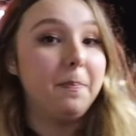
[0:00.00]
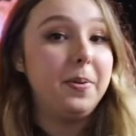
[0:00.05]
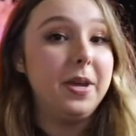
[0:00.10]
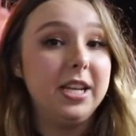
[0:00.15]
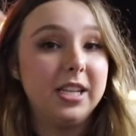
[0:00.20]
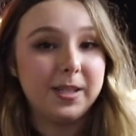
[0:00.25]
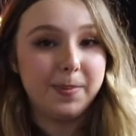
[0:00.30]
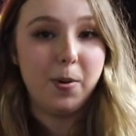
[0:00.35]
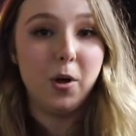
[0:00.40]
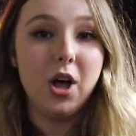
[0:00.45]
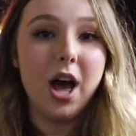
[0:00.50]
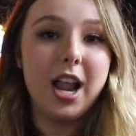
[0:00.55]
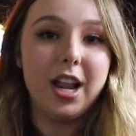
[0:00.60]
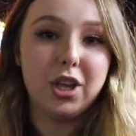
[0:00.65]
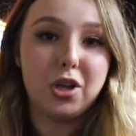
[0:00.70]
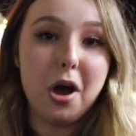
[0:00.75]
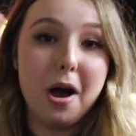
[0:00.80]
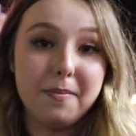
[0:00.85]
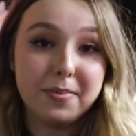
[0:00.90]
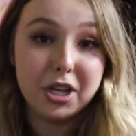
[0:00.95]
to compete, to pull
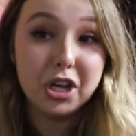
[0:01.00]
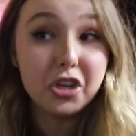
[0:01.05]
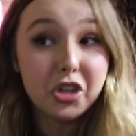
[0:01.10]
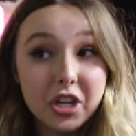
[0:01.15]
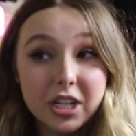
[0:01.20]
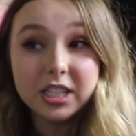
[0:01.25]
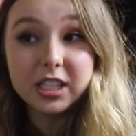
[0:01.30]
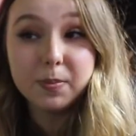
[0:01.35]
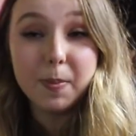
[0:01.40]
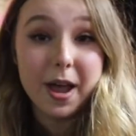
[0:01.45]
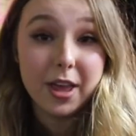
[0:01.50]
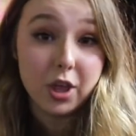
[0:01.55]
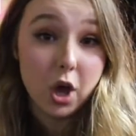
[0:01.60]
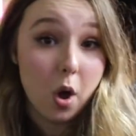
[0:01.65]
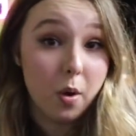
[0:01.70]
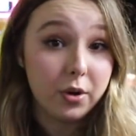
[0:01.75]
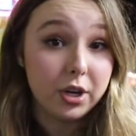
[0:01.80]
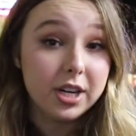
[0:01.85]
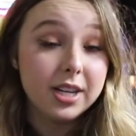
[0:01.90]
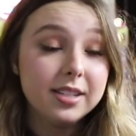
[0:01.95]
out of the competitions
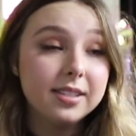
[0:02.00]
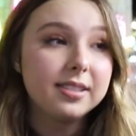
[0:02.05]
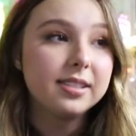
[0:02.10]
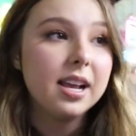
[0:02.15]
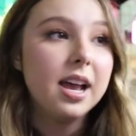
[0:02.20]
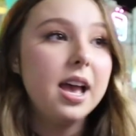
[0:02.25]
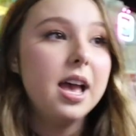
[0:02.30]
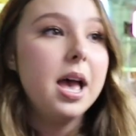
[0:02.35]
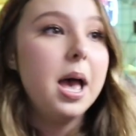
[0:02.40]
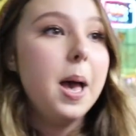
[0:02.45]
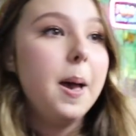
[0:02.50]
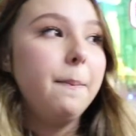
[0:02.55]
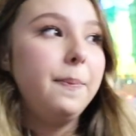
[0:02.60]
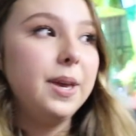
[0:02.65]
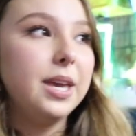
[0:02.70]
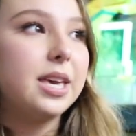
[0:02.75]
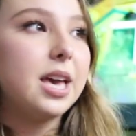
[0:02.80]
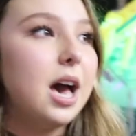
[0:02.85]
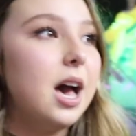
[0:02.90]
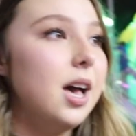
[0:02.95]
by the owners,
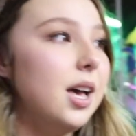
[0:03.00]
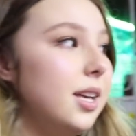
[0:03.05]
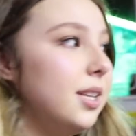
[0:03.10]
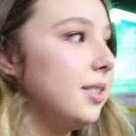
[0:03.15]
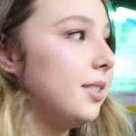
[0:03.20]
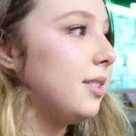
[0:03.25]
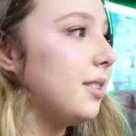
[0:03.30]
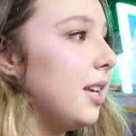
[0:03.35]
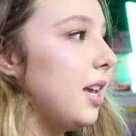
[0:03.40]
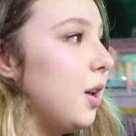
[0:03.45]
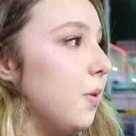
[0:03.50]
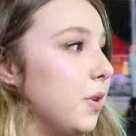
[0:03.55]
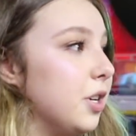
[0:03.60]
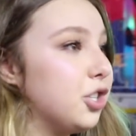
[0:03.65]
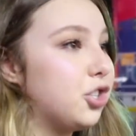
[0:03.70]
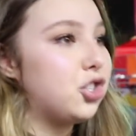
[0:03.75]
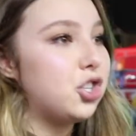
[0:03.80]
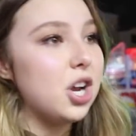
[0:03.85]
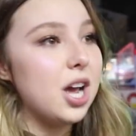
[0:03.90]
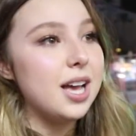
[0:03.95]
because
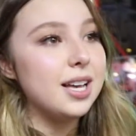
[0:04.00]
it